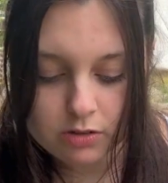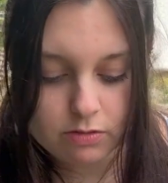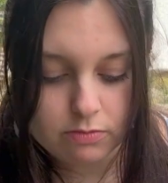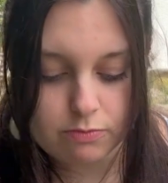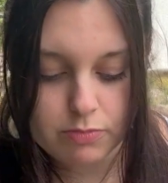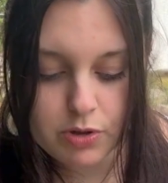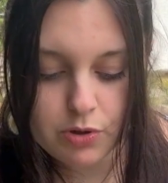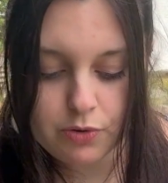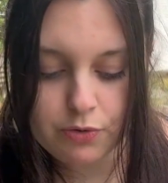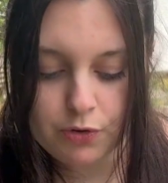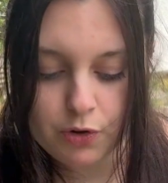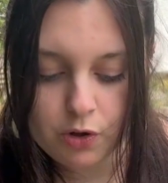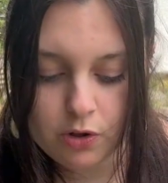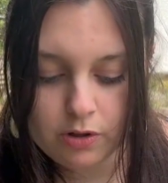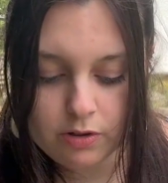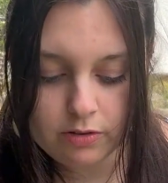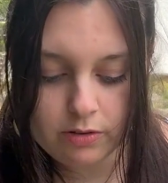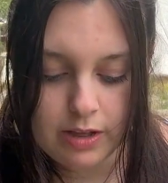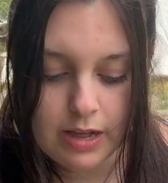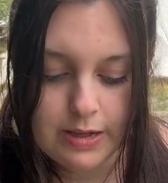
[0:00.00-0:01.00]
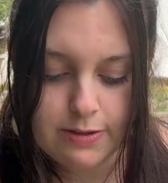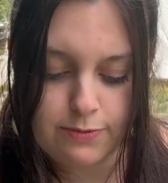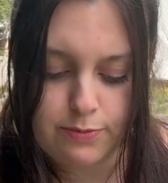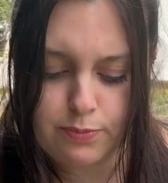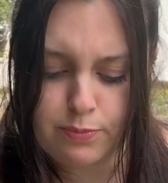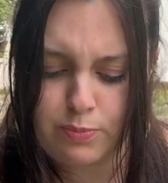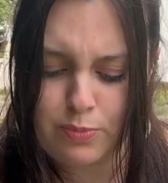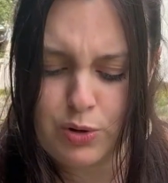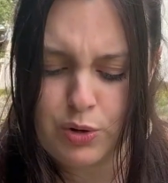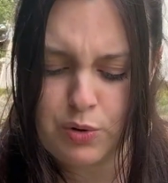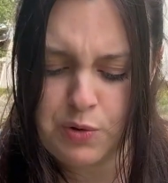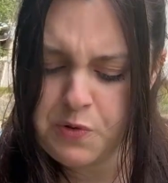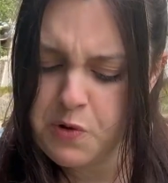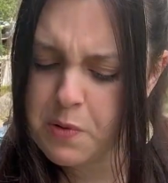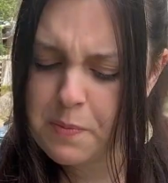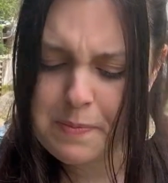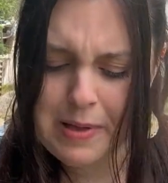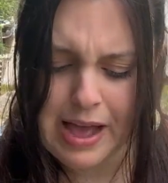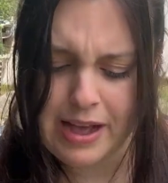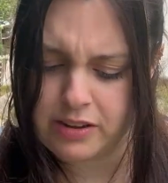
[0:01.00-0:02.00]
Beautiful. Has beautiful
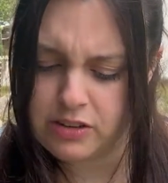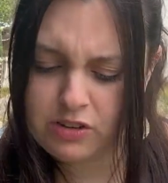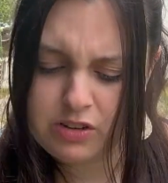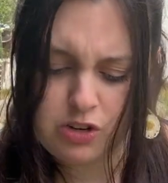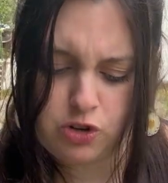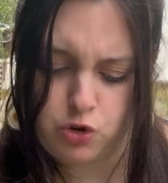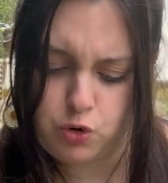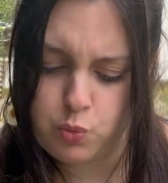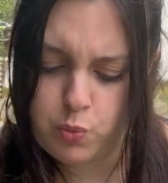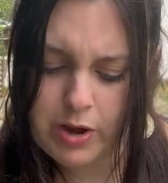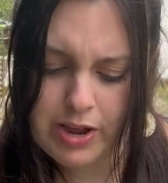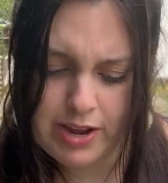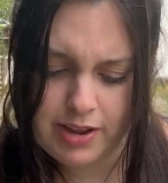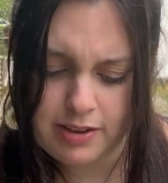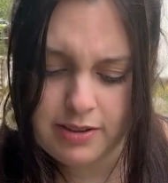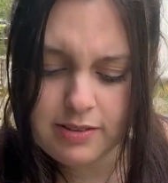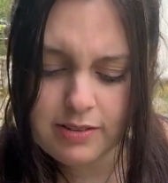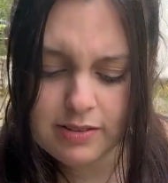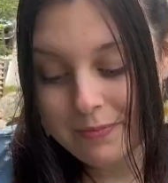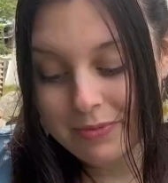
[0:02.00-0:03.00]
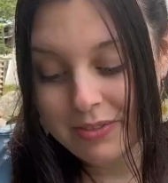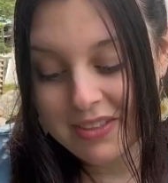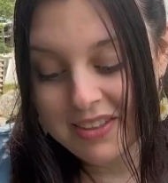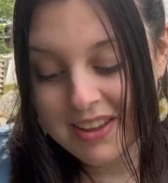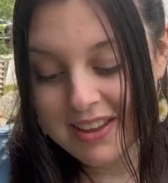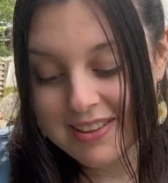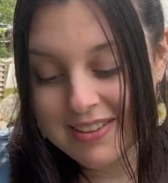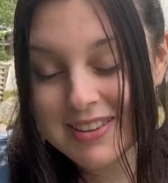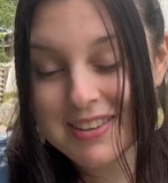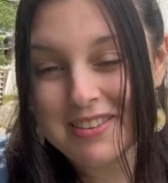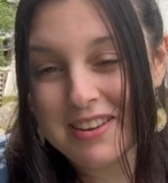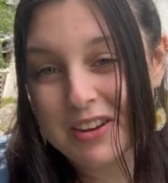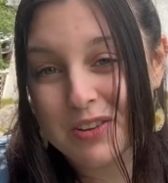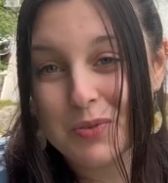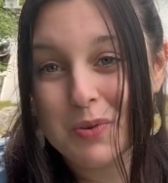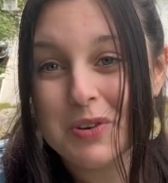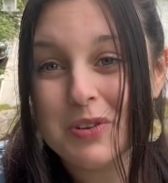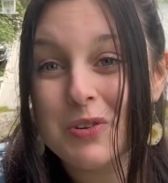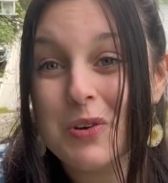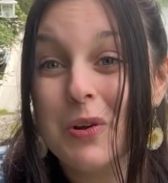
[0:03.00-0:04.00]
backstitched wings. This next
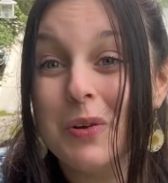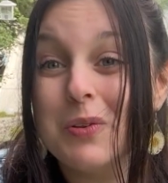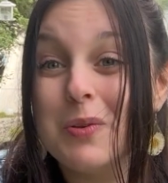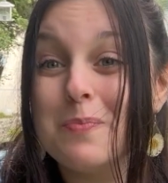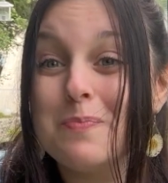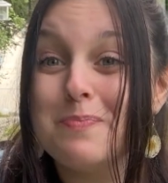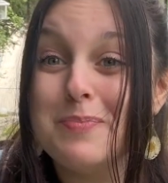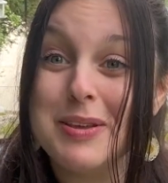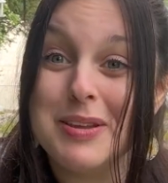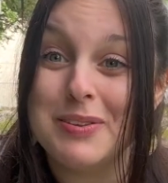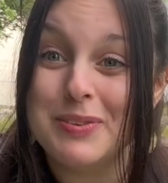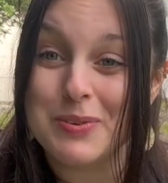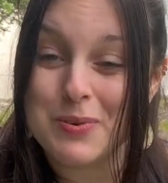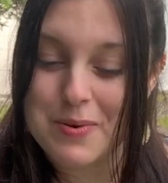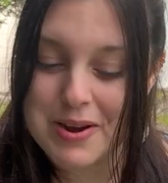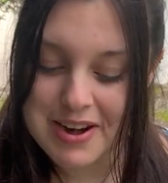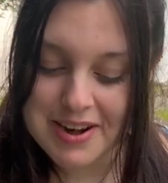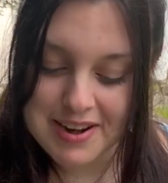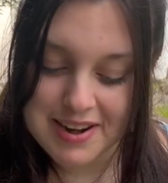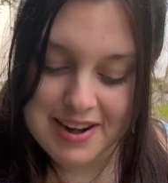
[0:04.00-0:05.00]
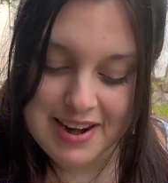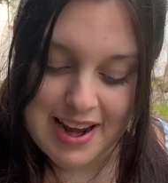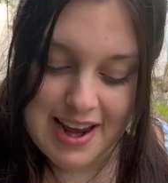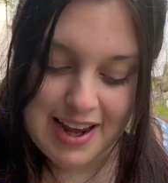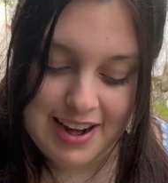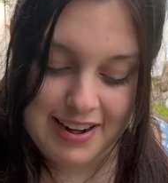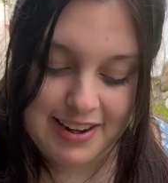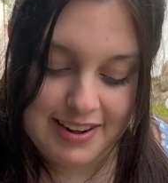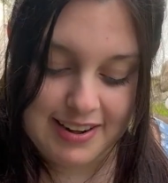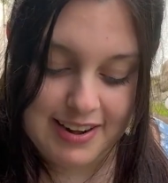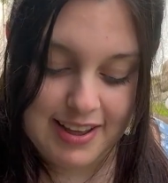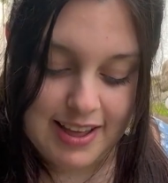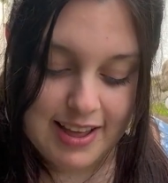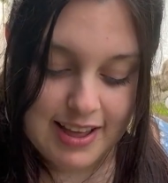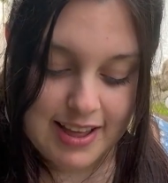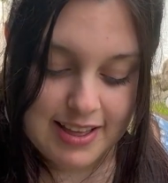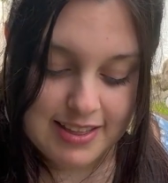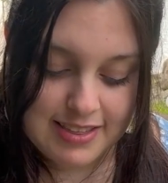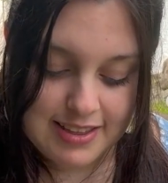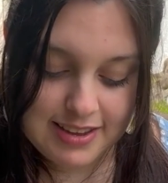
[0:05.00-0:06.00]
one is called B Square. And
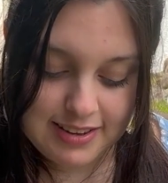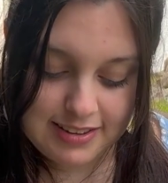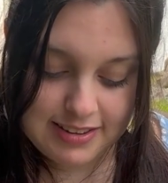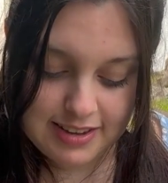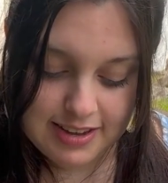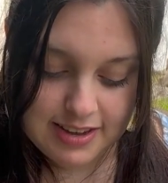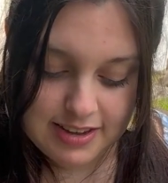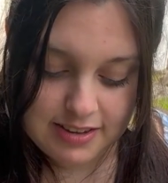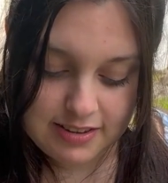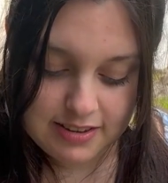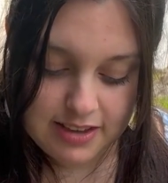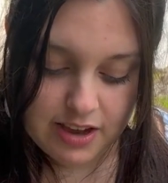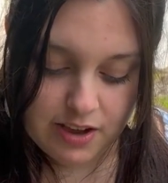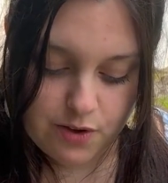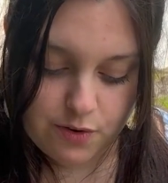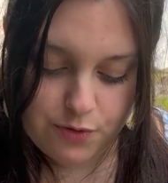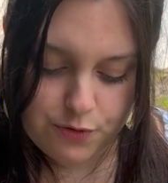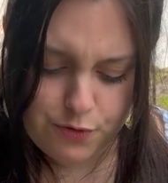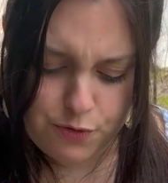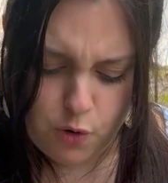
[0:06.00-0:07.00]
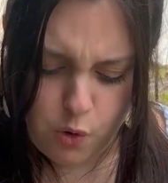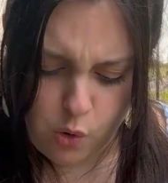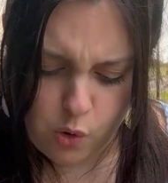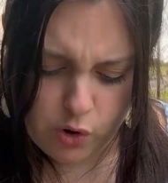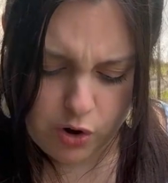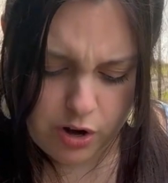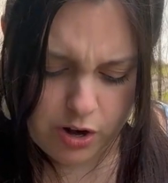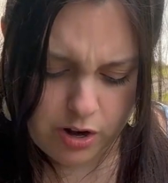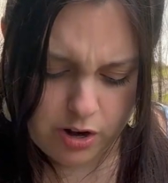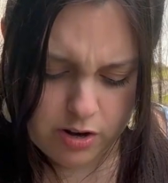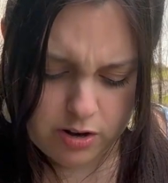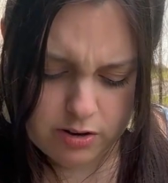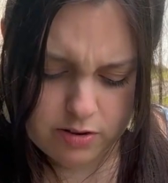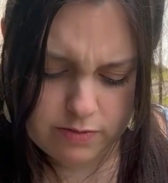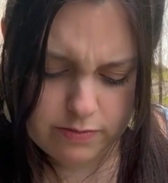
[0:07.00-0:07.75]
this is like 4